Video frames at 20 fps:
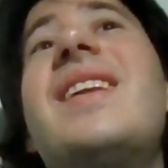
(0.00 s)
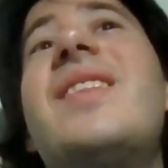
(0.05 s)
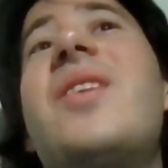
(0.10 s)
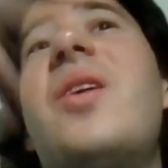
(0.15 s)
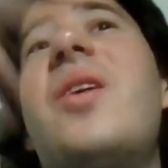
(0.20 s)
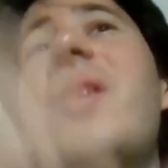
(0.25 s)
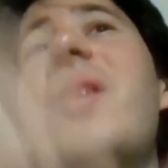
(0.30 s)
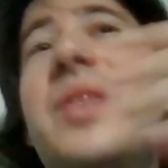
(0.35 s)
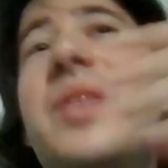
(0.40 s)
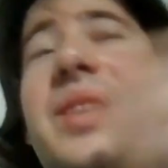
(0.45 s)

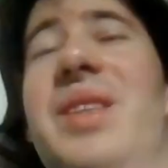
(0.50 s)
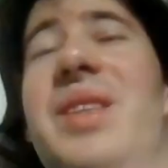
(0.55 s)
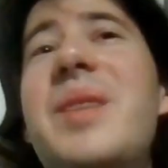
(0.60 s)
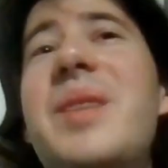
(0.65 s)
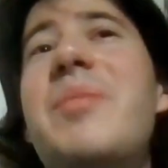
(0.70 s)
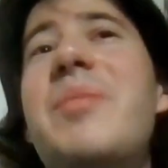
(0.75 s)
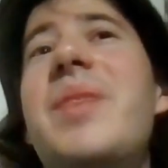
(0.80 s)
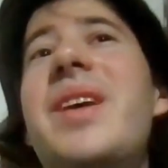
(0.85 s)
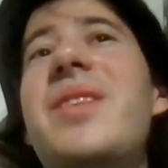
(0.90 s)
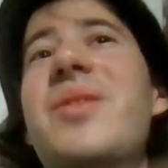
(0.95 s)
talks
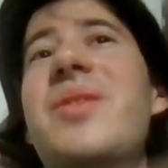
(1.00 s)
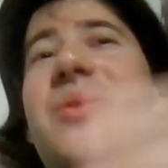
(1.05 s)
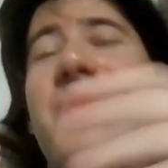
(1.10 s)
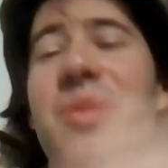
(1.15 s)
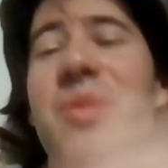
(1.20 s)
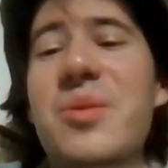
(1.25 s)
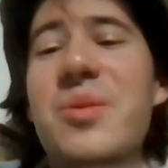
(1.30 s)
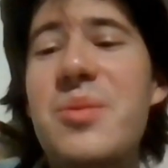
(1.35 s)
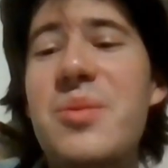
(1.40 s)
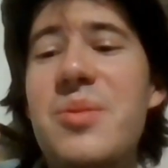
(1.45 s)
him
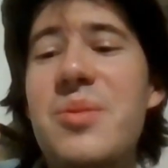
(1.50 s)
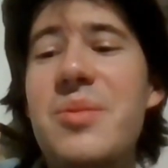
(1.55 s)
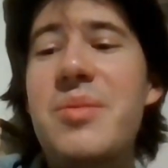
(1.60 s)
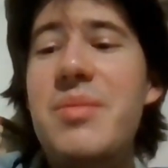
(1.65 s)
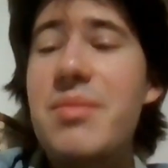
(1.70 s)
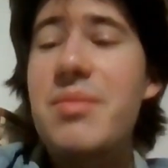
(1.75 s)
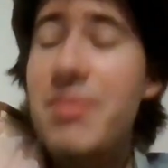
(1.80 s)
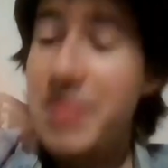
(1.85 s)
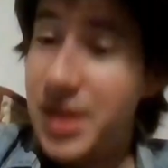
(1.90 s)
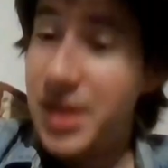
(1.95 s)
into
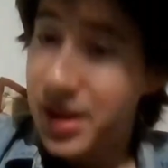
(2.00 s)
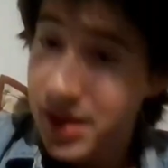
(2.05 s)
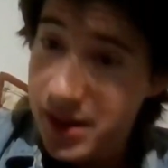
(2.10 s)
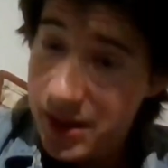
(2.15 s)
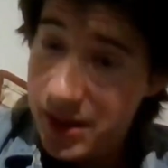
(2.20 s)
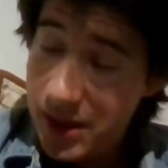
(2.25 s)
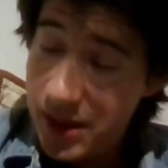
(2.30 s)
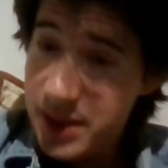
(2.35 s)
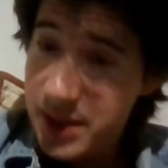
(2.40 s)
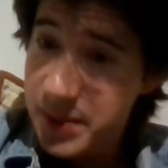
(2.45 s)

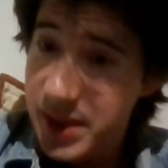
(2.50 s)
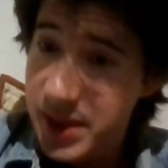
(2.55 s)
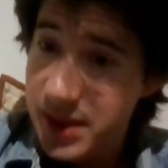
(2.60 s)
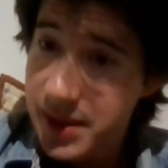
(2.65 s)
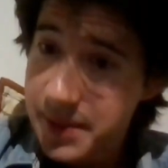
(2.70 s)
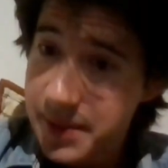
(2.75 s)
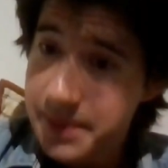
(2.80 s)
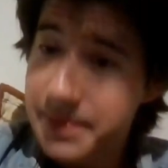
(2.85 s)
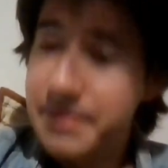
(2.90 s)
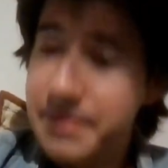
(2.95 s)
killing the
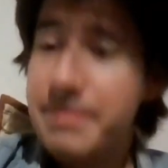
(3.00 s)
husband.